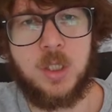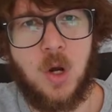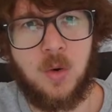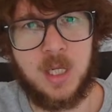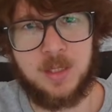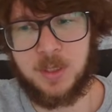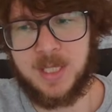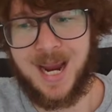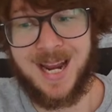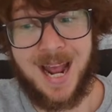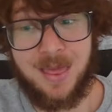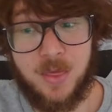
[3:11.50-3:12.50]
tokens per
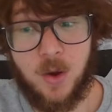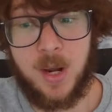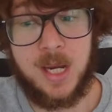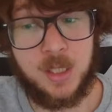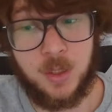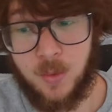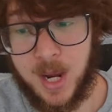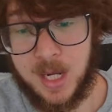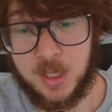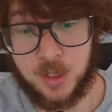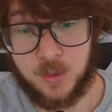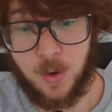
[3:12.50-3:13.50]
second at 32
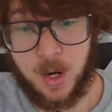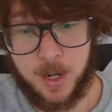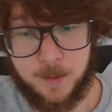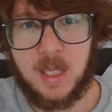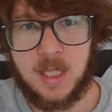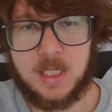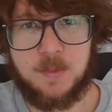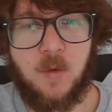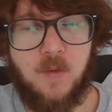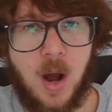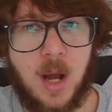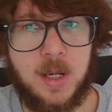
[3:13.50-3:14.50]
agents running. Let's
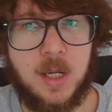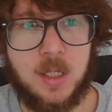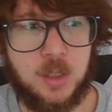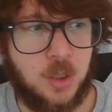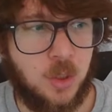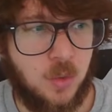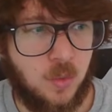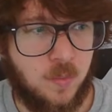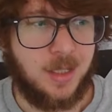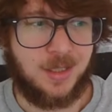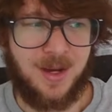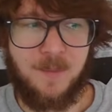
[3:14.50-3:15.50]
move on to
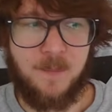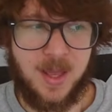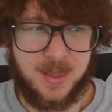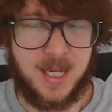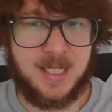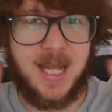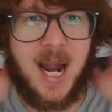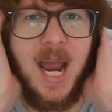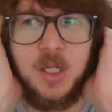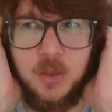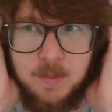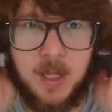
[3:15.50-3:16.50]
some things that I
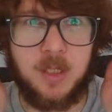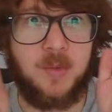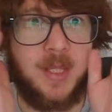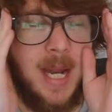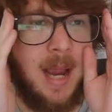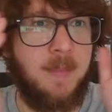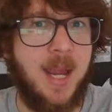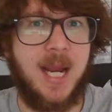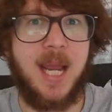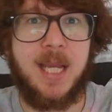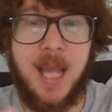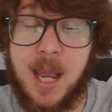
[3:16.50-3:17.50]
actually built with it. I made
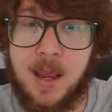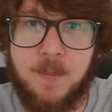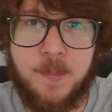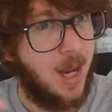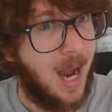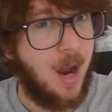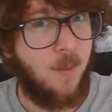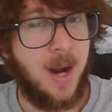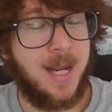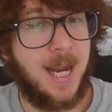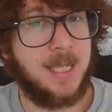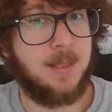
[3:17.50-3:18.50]
a game. I want
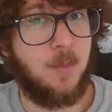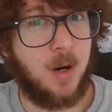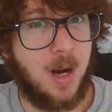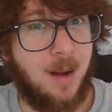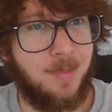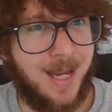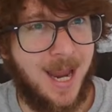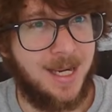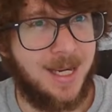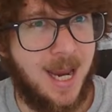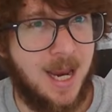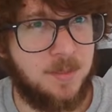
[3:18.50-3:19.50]
to get into more complicated
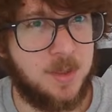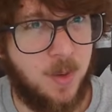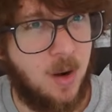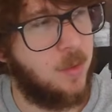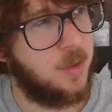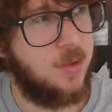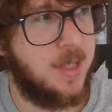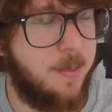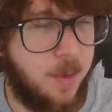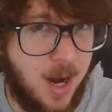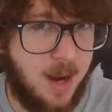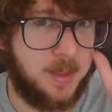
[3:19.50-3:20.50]
games, but we'll do that
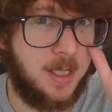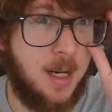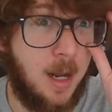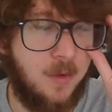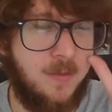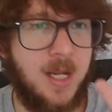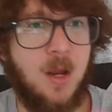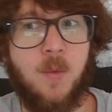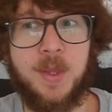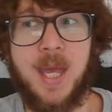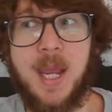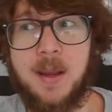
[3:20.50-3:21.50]
perhaps in another video
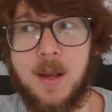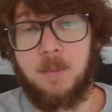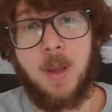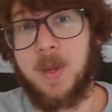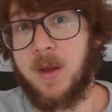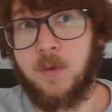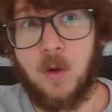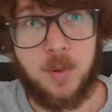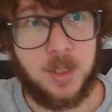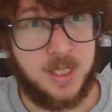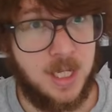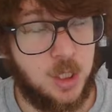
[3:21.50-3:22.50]
with maybe a full
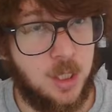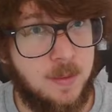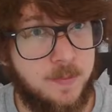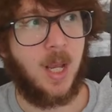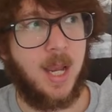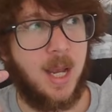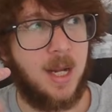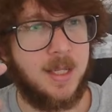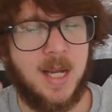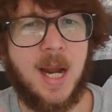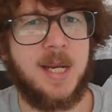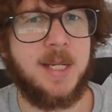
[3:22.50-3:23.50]
precision. And
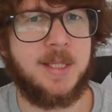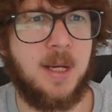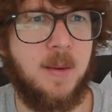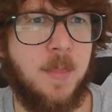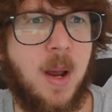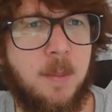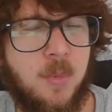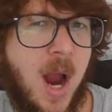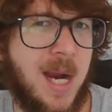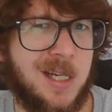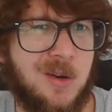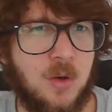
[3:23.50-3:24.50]
then I did some
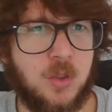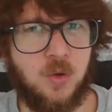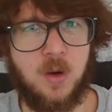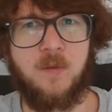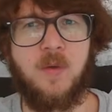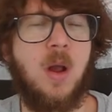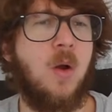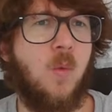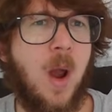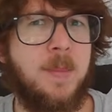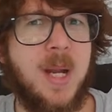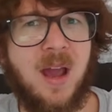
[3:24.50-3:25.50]
practical sort of
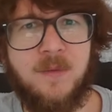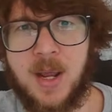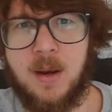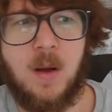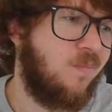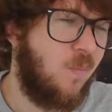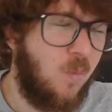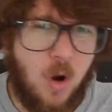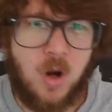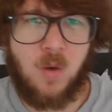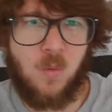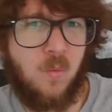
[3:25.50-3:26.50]
web dev and
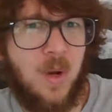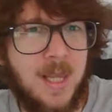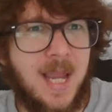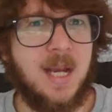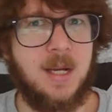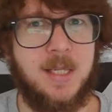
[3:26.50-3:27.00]
work related